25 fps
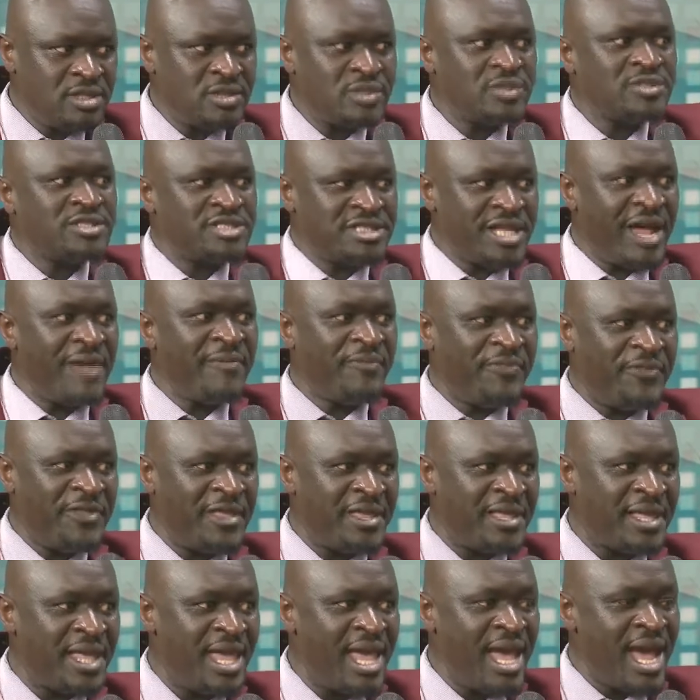Do
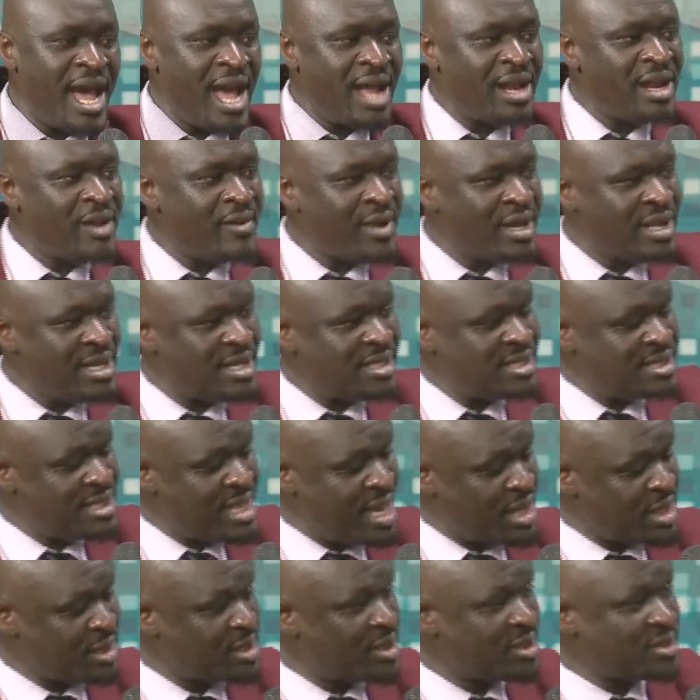something. And nowadays,
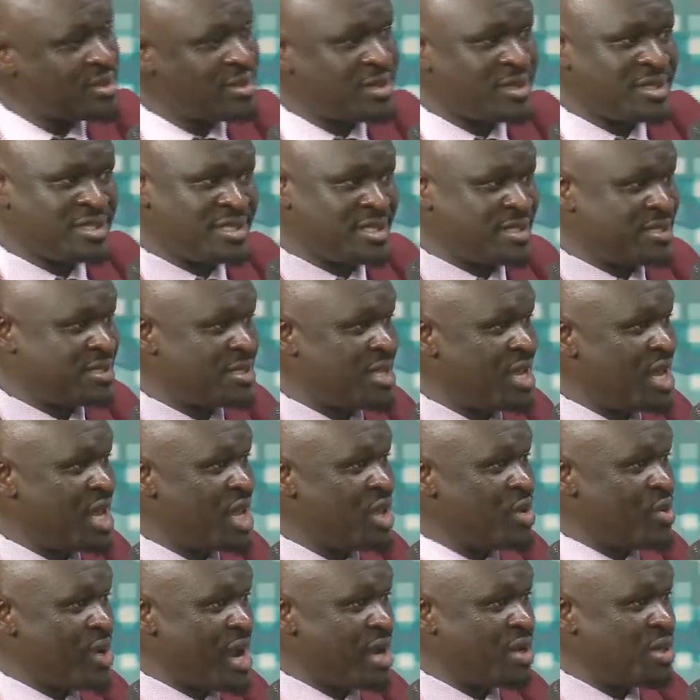there are short courses
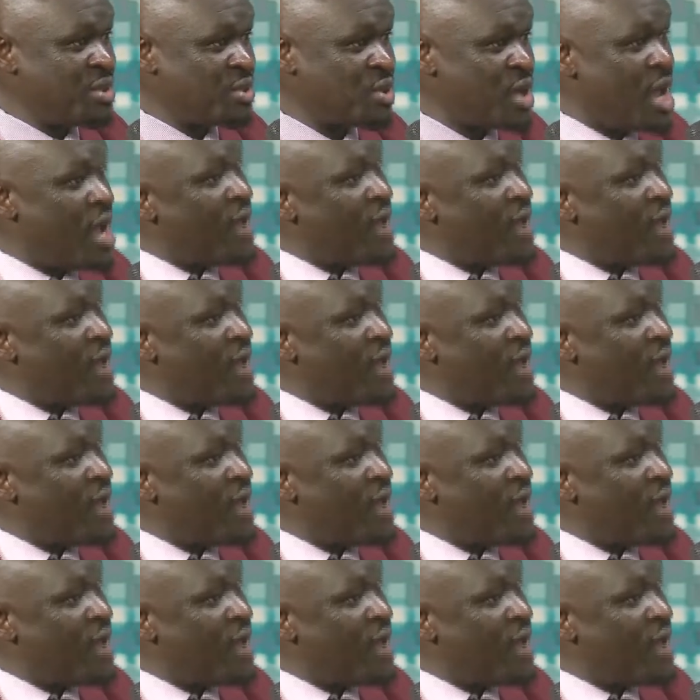you can do.